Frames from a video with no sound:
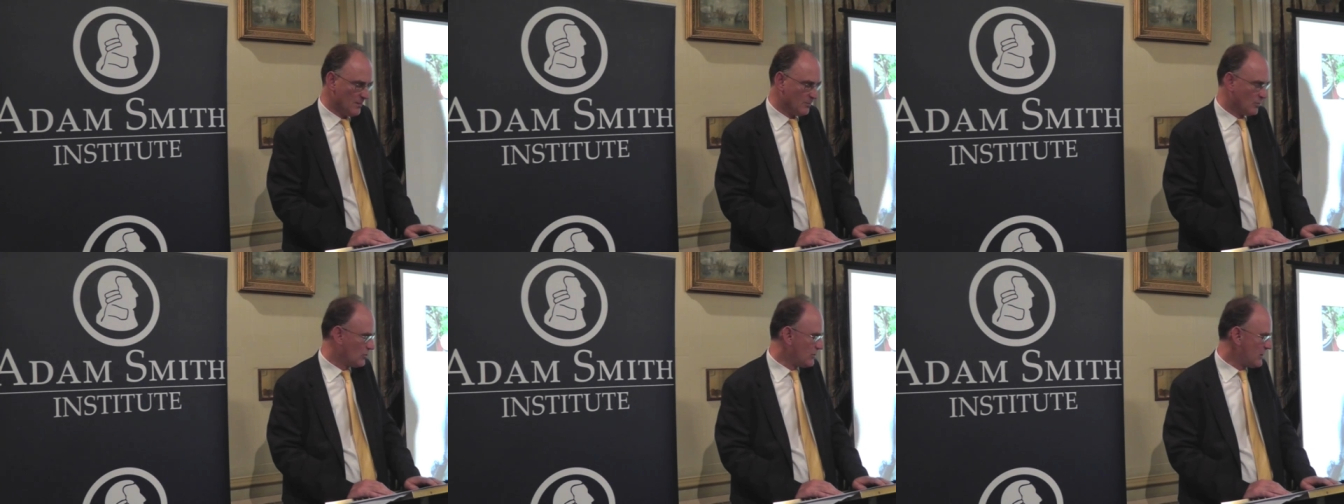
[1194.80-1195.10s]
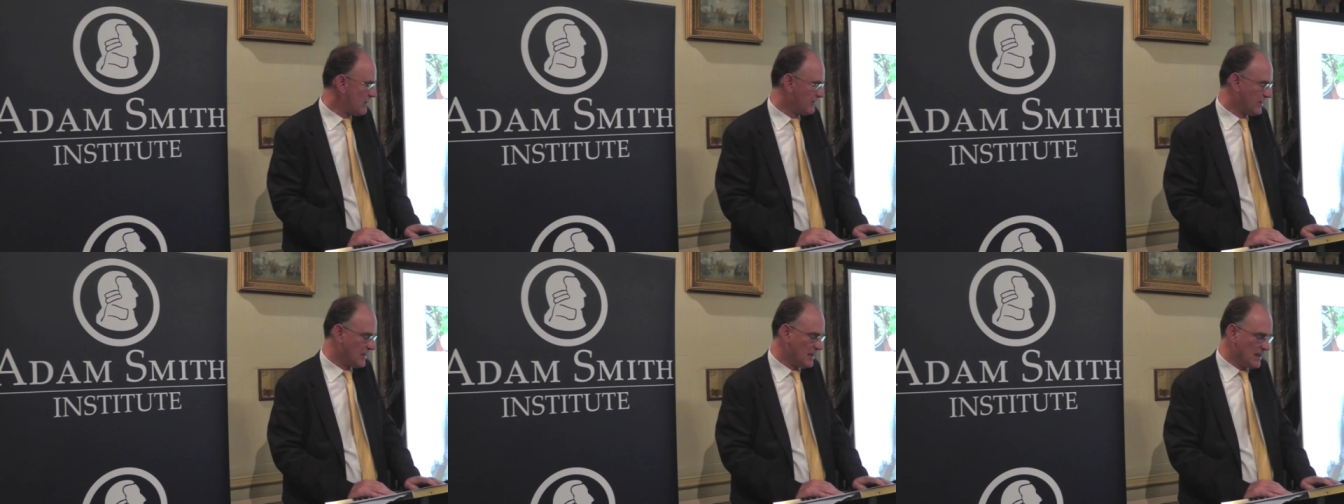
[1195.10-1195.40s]

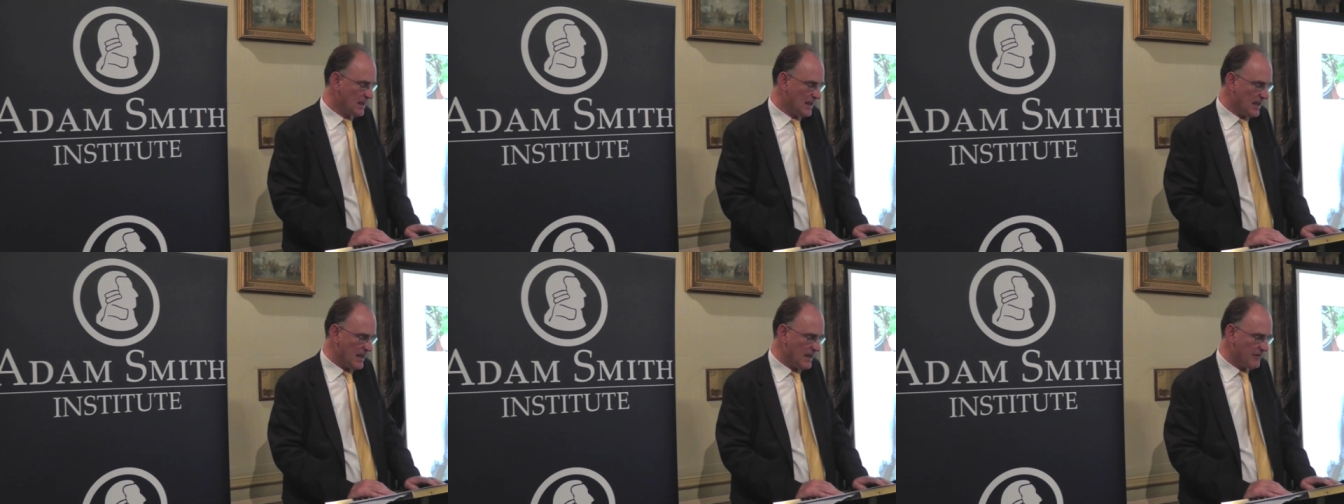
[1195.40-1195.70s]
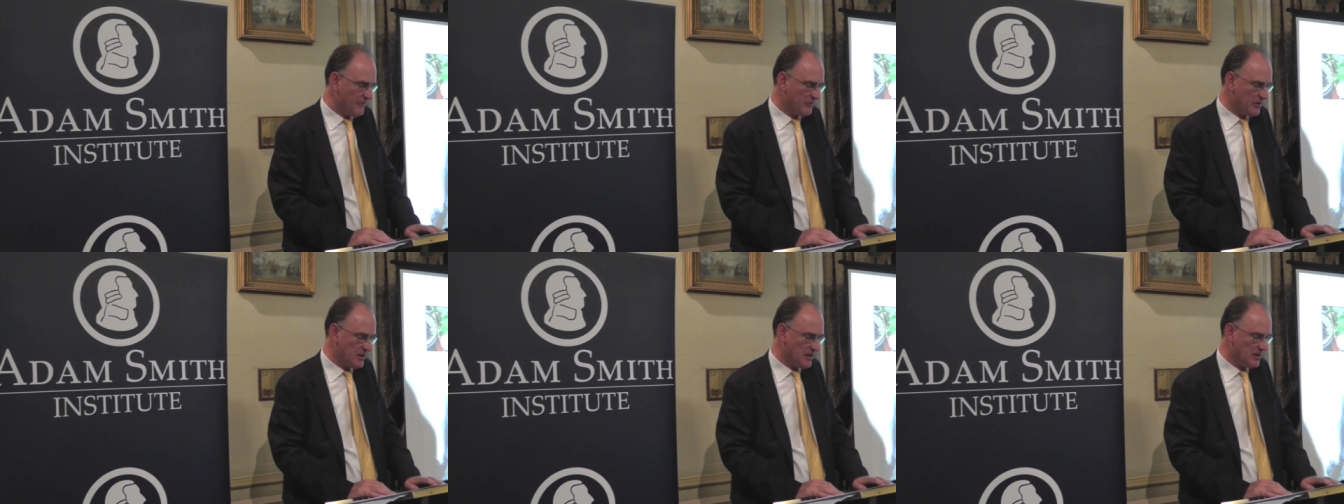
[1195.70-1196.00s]
Moreover,
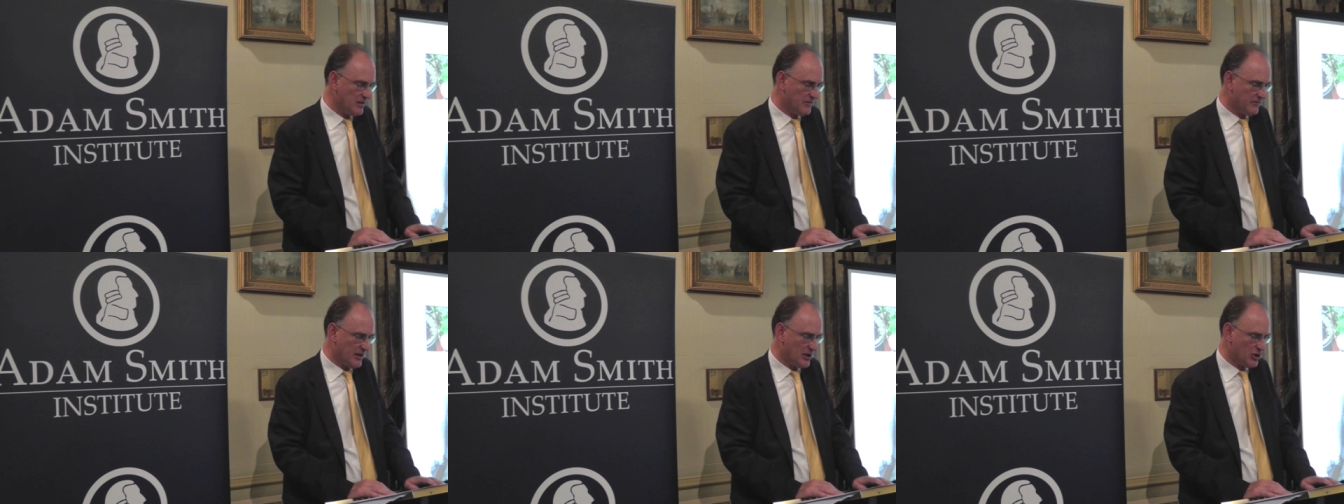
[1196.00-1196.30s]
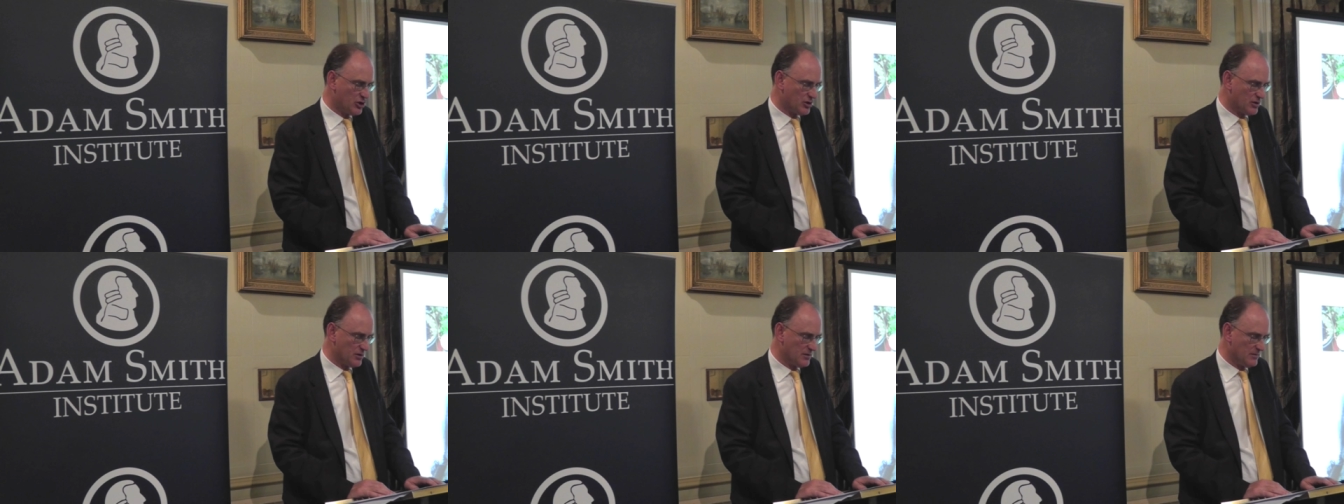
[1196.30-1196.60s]
every
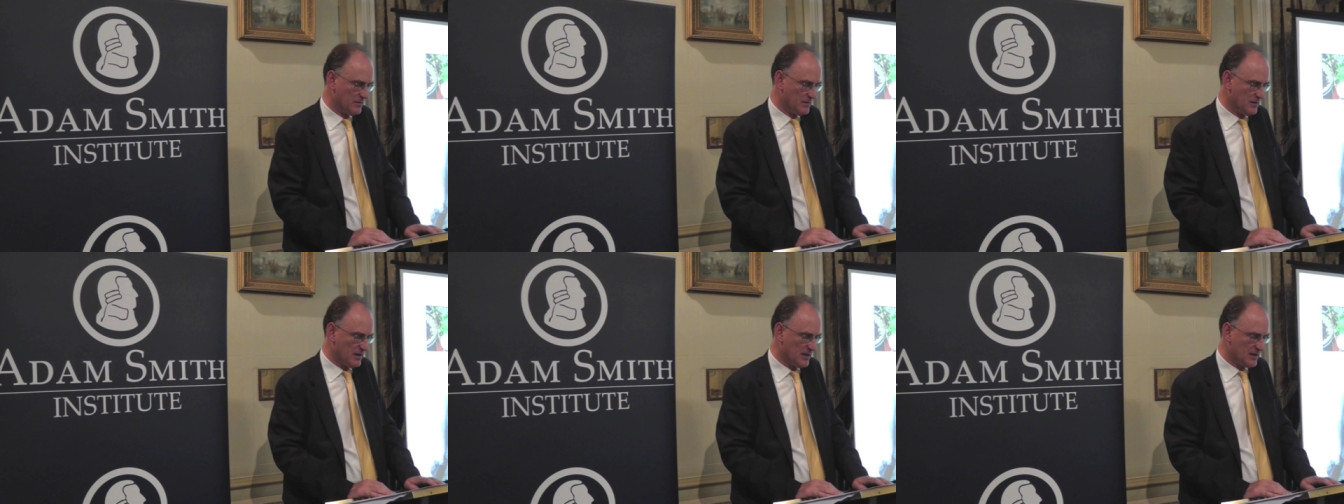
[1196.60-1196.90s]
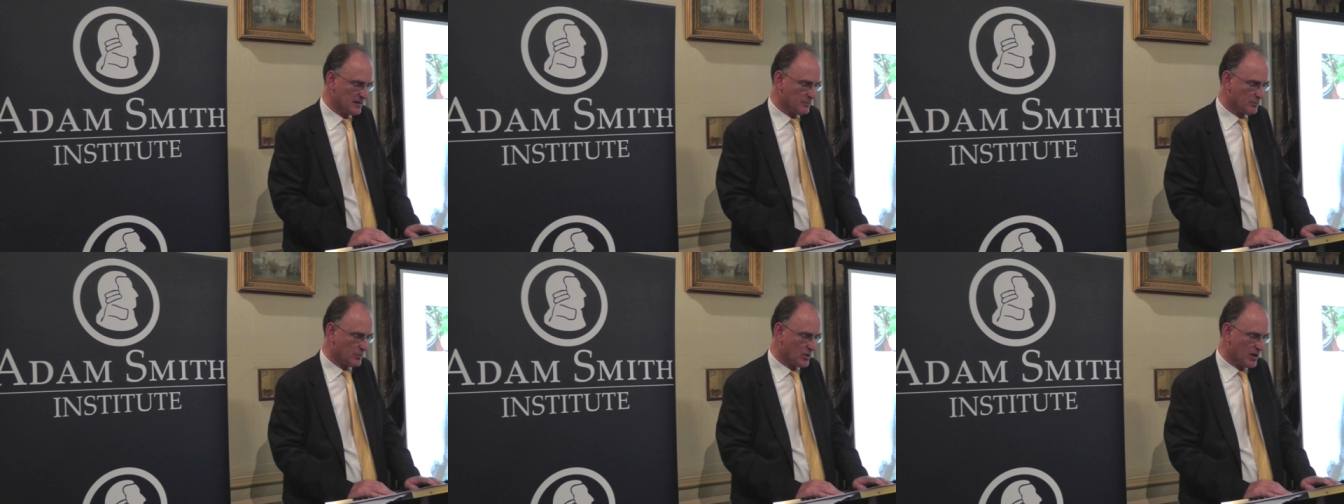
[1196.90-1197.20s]
innovation
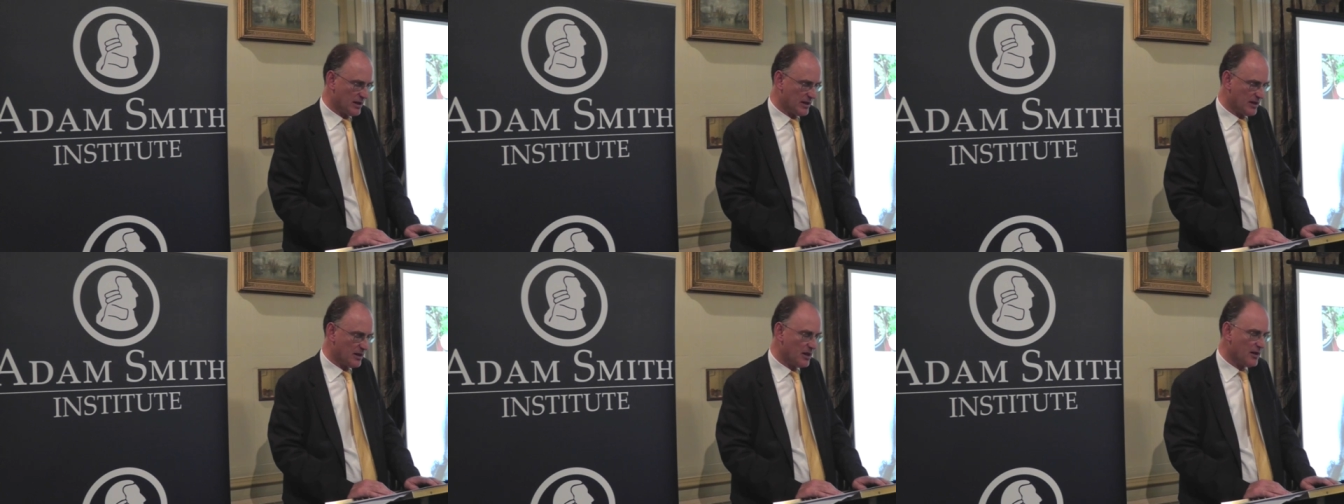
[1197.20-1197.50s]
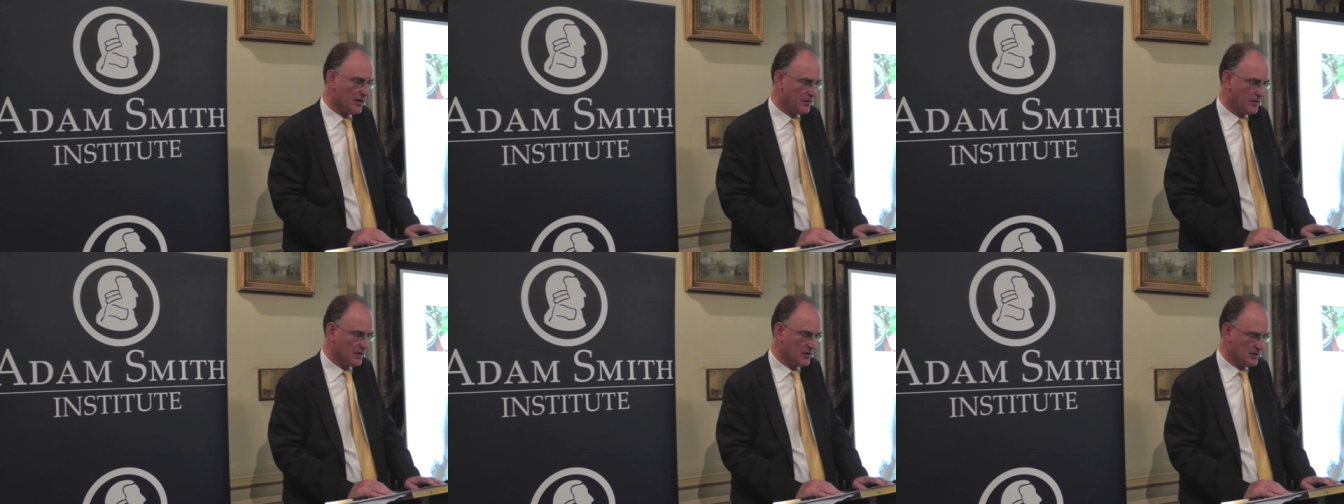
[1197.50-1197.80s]
as Brian
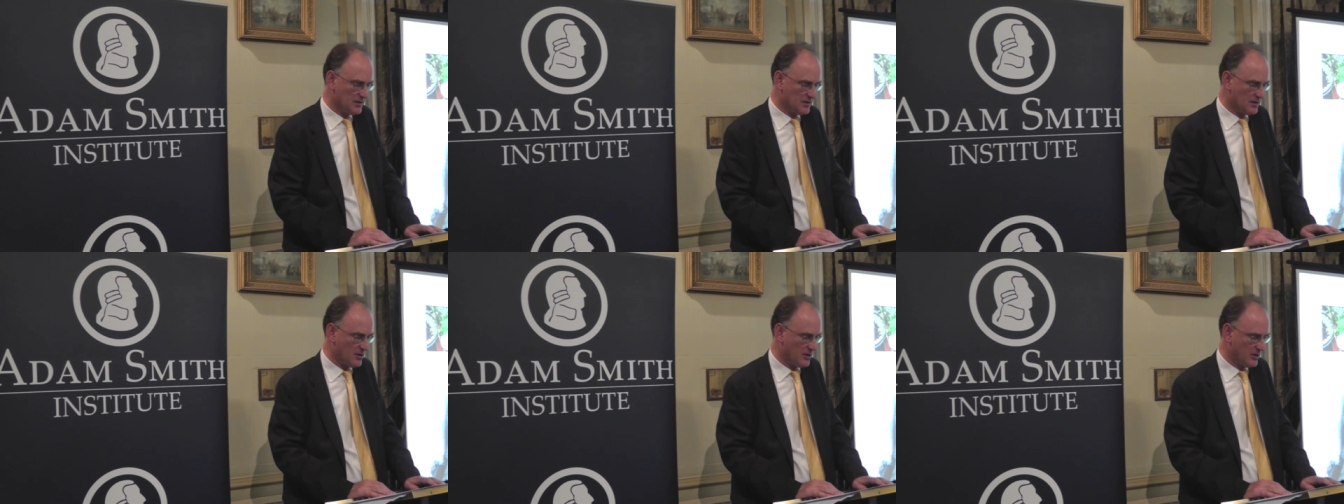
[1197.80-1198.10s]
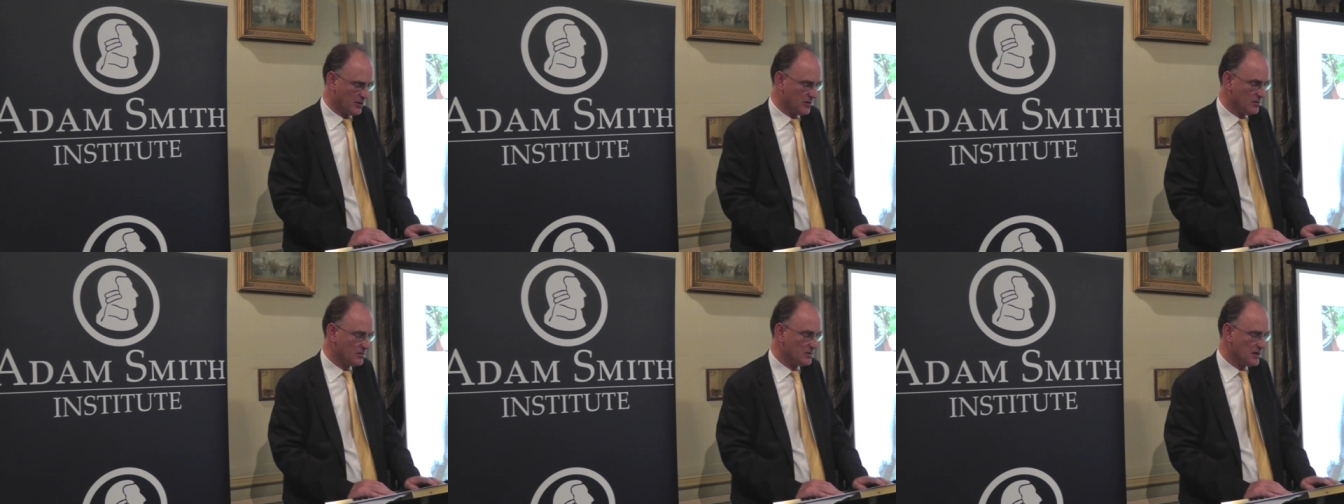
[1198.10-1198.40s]
Arthur has
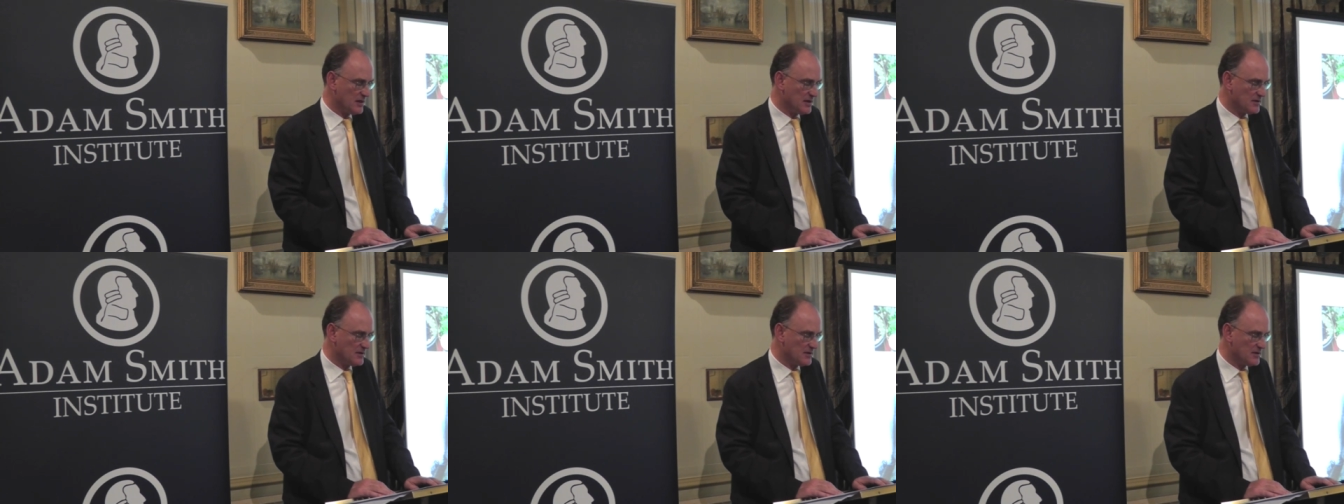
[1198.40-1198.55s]
argued,